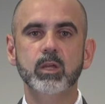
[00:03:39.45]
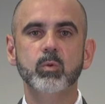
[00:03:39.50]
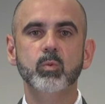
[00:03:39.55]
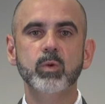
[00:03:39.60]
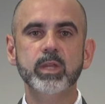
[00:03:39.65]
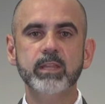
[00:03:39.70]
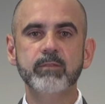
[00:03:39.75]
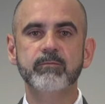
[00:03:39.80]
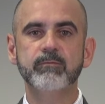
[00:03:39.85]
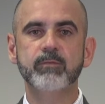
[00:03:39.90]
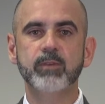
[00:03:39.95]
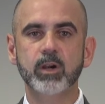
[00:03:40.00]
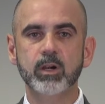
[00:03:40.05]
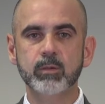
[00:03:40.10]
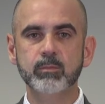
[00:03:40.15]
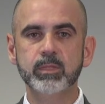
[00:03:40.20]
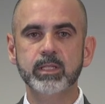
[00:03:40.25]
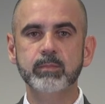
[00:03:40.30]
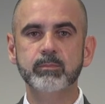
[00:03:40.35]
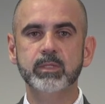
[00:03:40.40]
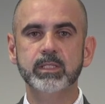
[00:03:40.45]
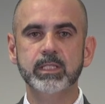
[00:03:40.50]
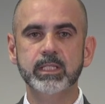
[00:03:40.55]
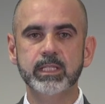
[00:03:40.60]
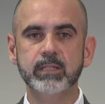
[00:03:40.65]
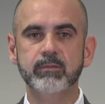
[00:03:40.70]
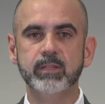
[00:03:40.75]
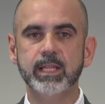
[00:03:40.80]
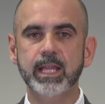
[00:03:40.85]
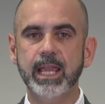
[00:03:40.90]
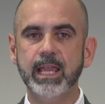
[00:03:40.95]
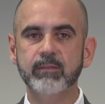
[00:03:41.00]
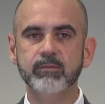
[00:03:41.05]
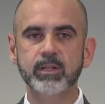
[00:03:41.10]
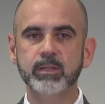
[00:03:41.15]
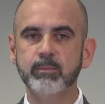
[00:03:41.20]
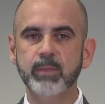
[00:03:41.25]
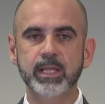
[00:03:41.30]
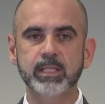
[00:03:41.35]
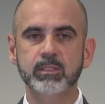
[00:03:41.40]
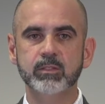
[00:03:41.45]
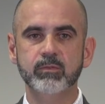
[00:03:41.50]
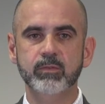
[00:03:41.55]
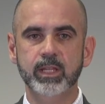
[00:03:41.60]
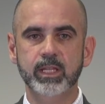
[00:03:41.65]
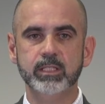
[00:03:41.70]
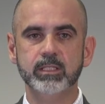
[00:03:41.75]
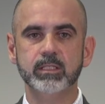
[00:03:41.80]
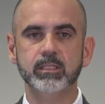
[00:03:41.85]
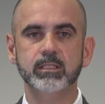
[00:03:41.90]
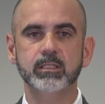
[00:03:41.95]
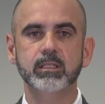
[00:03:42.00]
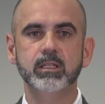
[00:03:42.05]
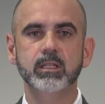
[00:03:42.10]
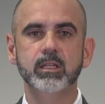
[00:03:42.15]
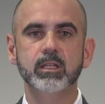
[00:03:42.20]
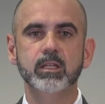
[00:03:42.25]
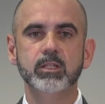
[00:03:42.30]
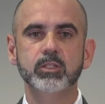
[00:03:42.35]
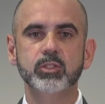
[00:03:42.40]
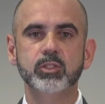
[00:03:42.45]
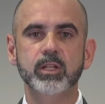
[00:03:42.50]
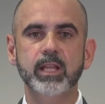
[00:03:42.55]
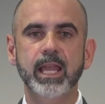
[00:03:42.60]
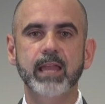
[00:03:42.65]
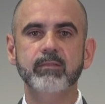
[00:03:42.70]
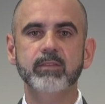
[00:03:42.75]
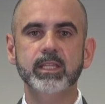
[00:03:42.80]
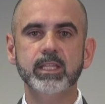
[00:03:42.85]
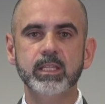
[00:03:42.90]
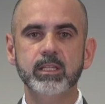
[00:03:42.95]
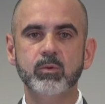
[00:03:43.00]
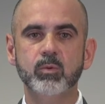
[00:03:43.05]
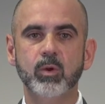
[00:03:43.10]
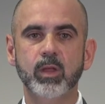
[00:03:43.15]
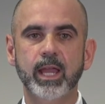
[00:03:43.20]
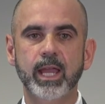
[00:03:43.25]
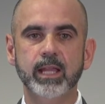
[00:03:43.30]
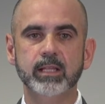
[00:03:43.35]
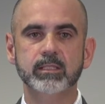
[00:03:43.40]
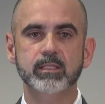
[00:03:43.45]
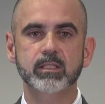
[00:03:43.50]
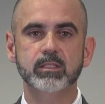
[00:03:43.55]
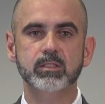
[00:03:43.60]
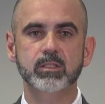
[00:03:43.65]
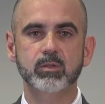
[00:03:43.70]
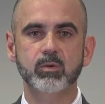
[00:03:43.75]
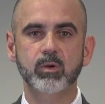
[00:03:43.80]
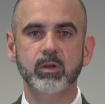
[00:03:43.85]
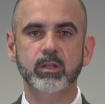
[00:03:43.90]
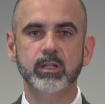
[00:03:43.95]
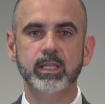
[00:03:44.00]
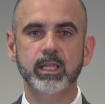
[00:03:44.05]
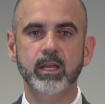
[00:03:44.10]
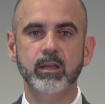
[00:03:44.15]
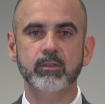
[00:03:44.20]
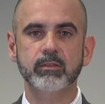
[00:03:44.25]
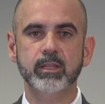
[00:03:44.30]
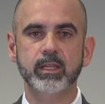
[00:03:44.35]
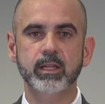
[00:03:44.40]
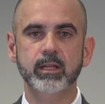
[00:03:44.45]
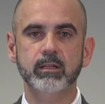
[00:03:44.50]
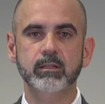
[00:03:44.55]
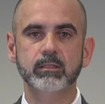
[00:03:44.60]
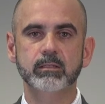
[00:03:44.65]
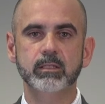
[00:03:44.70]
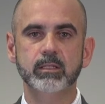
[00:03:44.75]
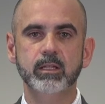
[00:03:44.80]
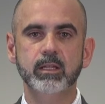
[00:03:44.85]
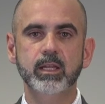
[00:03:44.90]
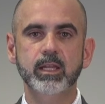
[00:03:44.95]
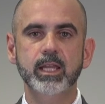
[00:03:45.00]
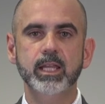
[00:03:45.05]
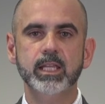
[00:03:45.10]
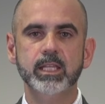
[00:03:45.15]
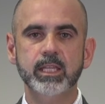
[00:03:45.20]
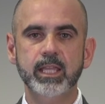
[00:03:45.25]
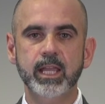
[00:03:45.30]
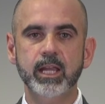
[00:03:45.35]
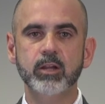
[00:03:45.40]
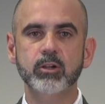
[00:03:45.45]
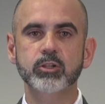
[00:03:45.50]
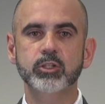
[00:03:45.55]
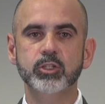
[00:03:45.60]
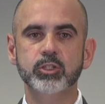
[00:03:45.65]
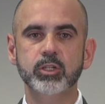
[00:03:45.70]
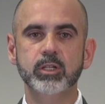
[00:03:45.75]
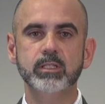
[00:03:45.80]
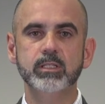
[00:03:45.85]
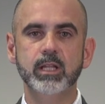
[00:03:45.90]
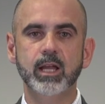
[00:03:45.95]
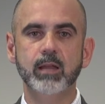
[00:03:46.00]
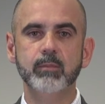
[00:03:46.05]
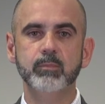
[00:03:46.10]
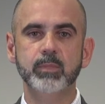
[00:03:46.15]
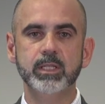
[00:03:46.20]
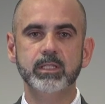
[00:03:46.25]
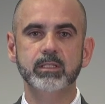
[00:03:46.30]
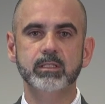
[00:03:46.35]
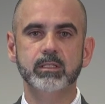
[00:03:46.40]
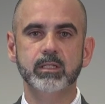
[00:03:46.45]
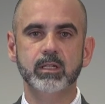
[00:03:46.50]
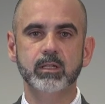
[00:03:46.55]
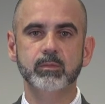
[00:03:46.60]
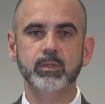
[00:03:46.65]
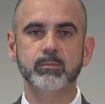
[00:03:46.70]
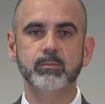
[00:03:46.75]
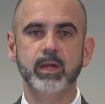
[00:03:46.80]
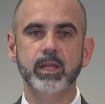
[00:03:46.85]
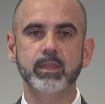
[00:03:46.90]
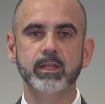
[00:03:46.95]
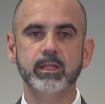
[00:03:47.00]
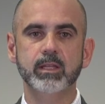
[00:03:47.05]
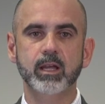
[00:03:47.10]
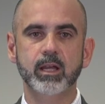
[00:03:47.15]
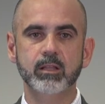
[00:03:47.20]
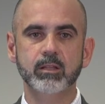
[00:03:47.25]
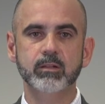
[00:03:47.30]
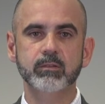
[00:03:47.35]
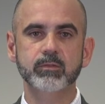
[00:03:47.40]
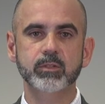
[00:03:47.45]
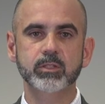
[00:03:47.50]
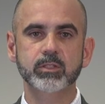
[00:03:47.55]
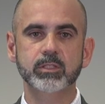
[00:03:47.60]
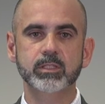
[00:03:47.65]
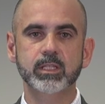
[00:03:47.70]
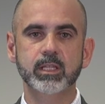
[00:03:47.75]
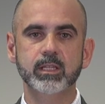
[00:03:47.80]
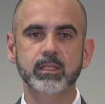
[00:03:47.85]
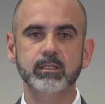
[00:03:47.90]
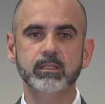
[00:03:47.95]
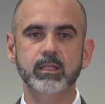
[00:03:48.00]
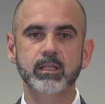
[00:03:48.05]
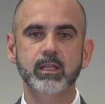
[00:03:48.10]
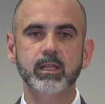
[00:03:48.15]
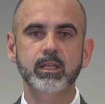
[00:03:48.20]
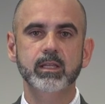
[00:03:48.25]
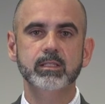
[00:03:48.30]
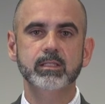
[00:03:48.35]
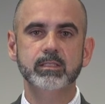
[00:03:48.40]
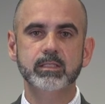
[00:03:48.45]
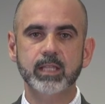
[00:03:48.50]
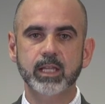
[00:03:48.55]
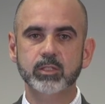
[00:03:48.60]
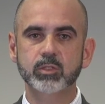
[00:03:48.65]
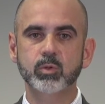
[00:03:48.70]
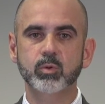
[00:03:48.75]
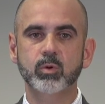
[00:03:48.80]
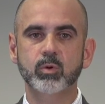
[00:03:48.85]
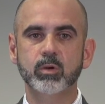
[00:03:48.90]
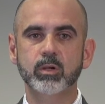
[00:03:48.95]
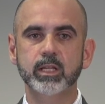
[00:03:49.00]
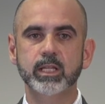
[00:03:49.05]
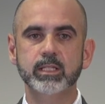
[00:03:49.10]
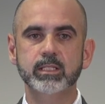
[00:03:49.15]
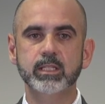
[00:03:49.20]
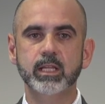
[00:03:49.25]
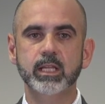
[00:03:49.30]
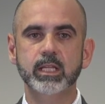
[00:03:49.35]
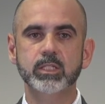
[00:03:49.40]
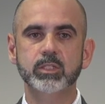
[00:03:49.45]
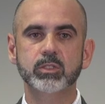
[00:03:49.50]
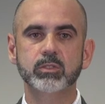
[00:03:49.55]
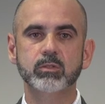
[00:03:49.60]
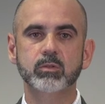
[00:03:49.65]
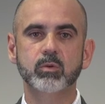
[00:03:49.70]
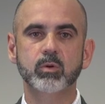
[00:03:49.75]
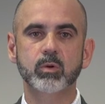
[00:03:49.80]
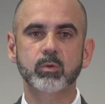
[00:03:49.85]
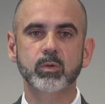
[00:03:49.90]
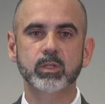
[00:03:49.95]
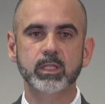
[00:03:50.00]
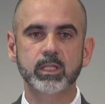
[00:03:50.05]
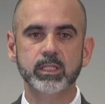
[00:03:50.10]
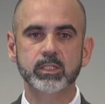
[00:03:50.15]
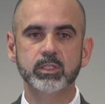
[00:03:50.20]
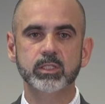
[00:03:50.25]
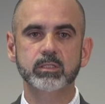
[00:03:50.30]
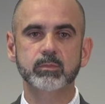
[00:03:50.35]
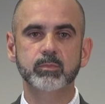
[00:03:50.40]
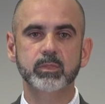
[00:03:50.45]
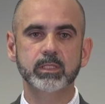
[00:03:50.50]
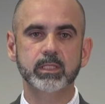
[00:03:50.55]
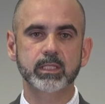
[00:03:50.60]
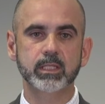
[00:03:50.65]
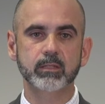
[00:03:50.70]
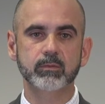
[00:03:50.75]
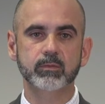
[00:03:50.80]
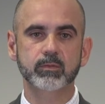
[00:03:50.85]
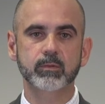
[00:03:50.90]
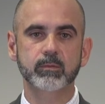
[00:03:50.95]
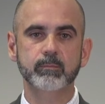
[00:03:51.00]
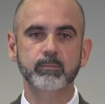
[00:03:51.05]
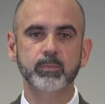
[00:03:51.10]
We firmly believe that every Pennsylvanian should have equal access to quality health care. Care should not be determined by the color of your skin, sexual orientation, or religious belief.